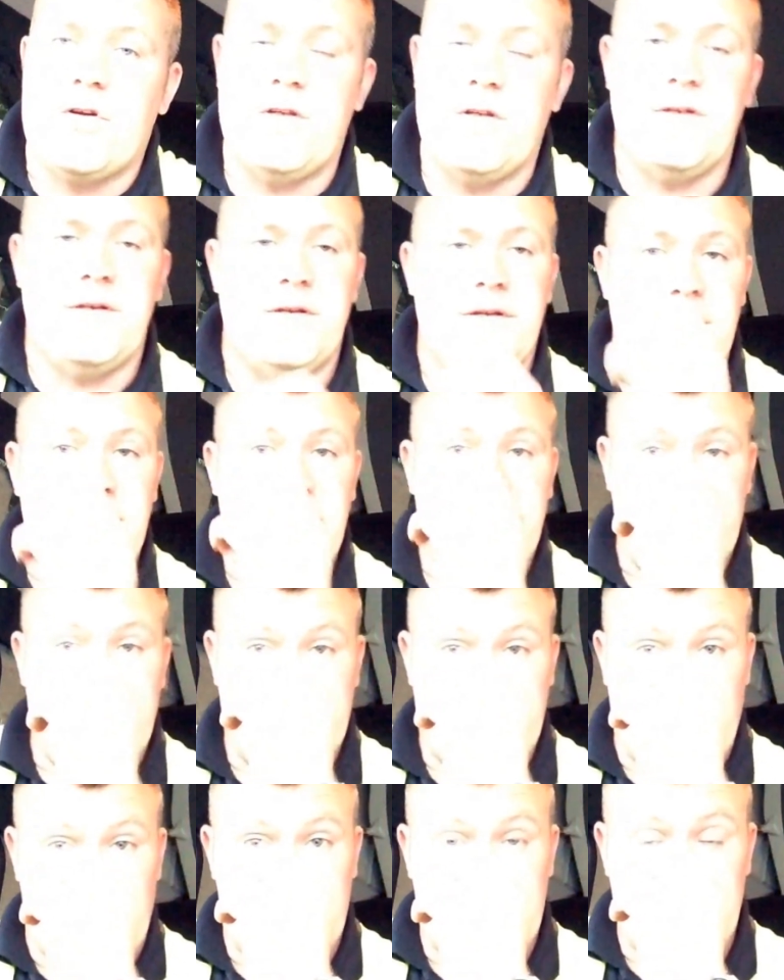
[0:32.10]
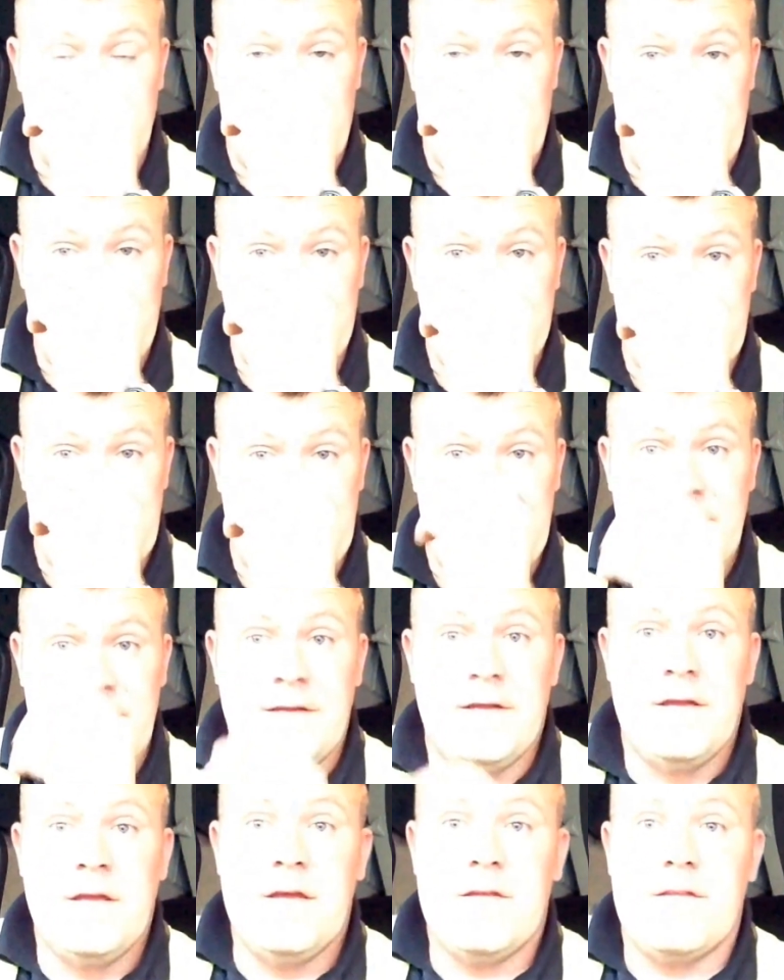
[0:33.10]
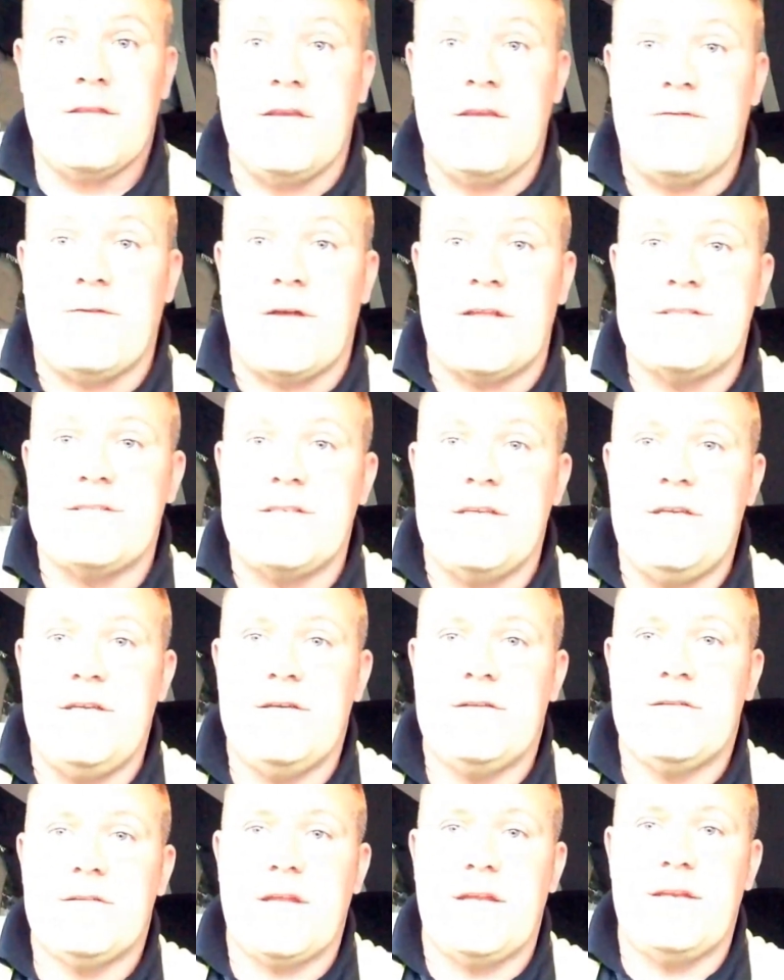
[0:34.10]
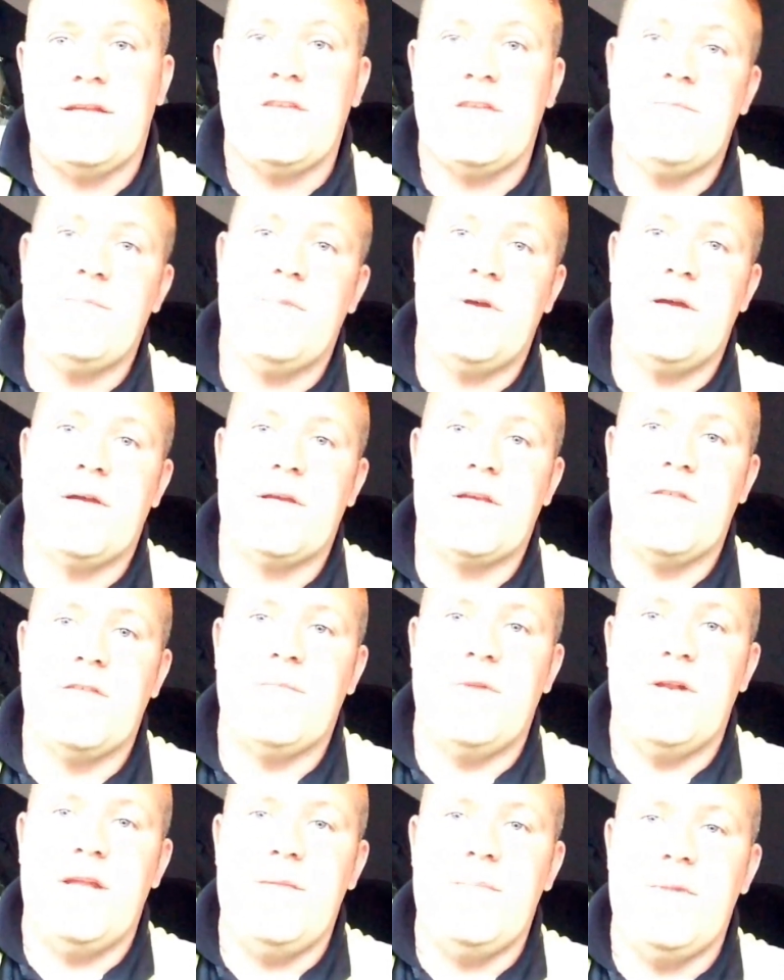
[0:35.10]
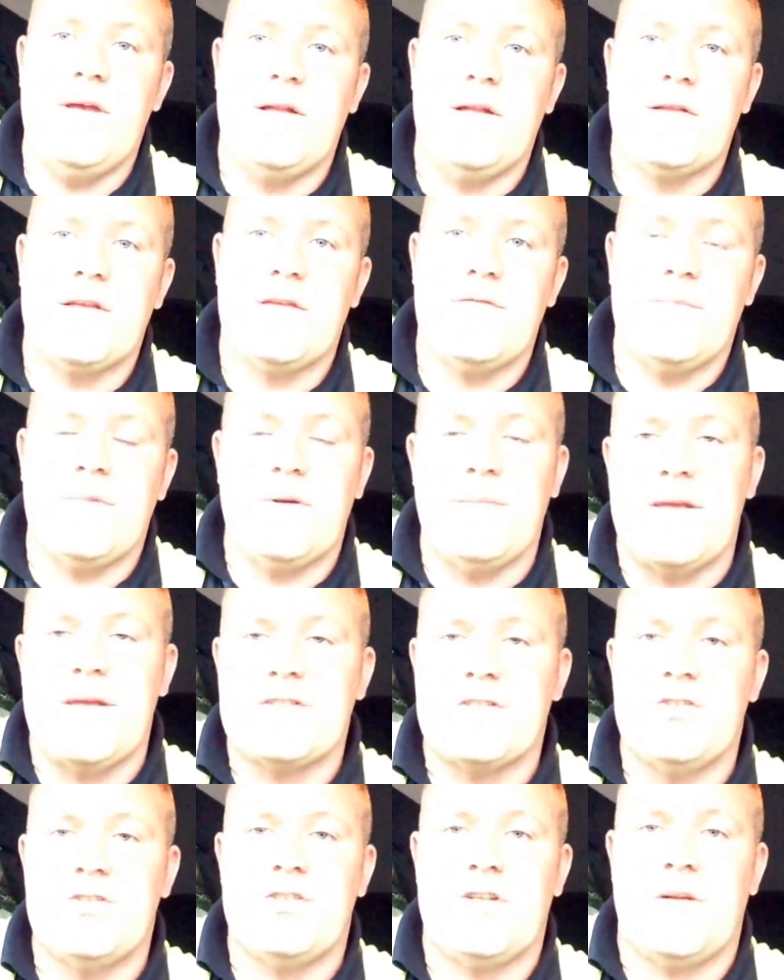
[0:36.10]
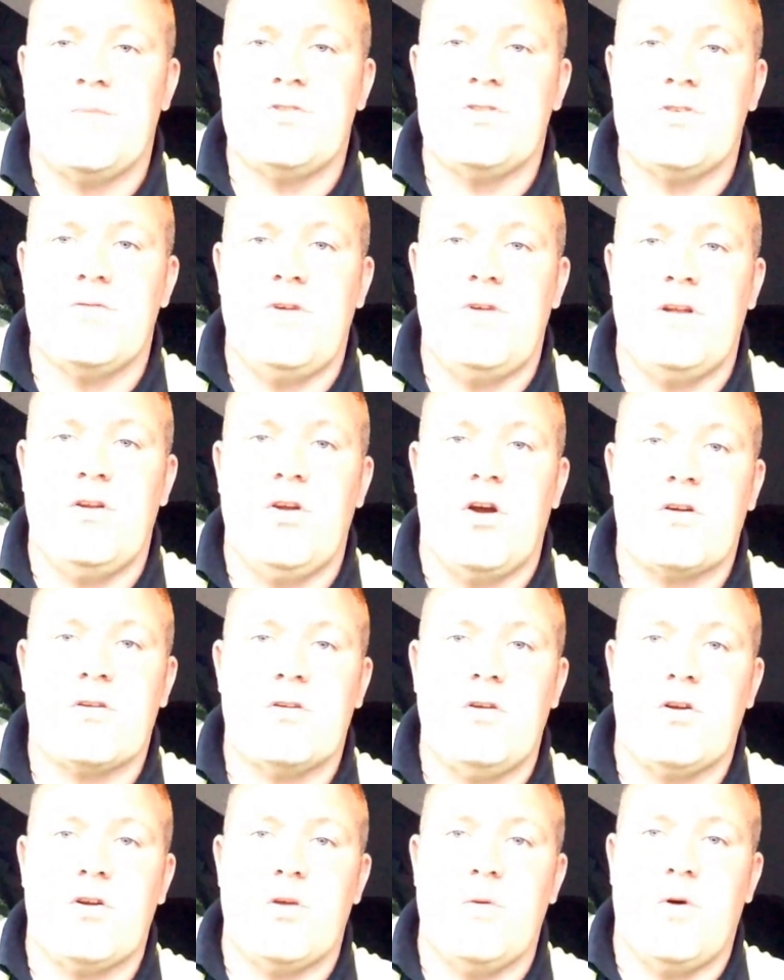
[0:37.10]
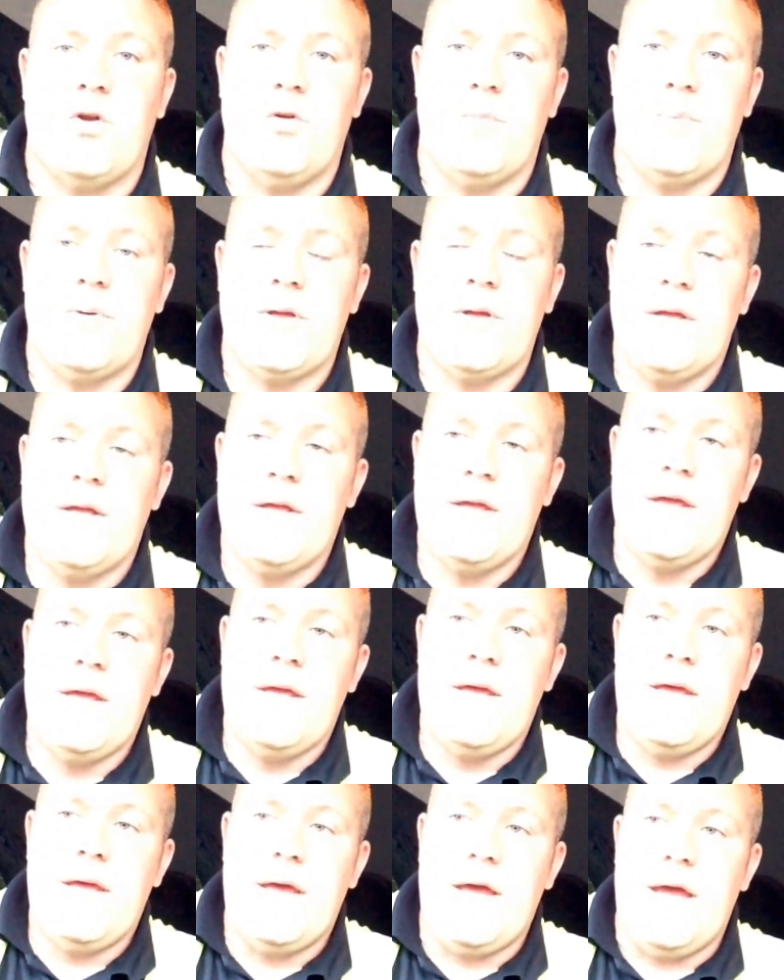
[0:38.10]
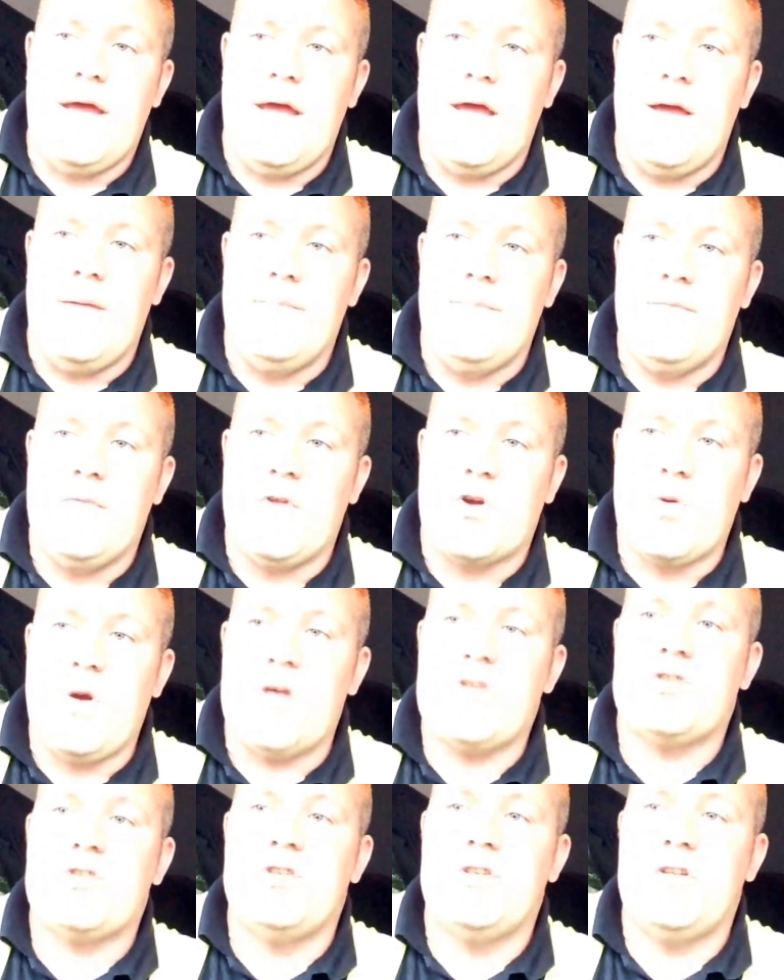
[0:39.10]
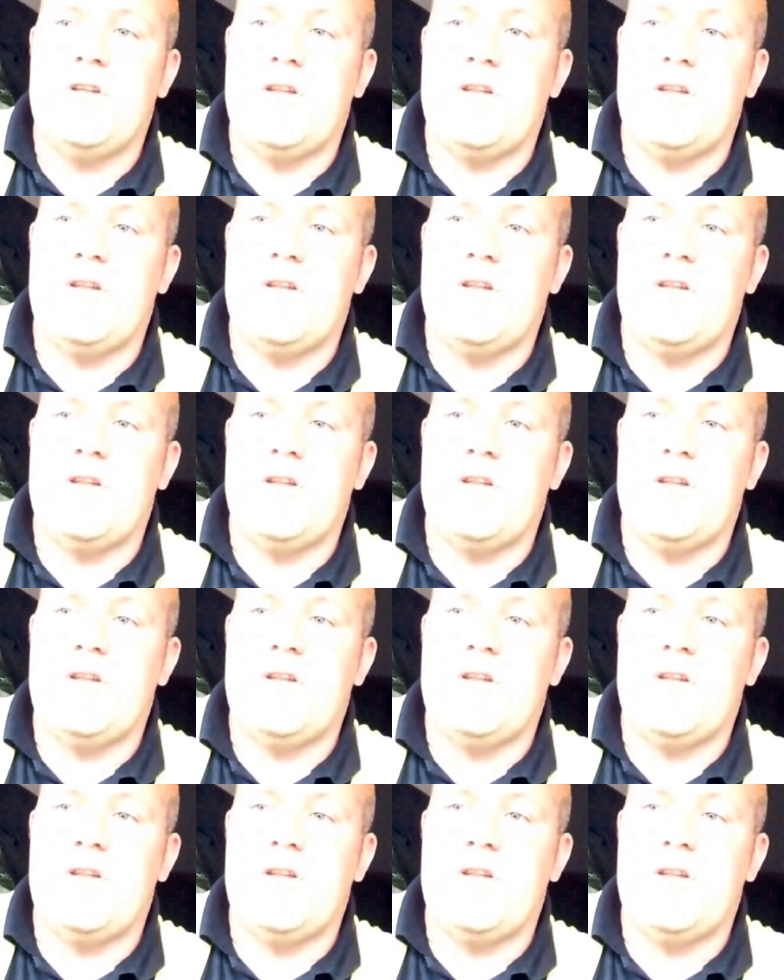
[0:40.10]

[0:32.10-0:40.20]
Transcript: and, and if he's got some knives that you that you fancy then give him a give him an email give him a message and i'm sure he'll knock knock you on up um, the question to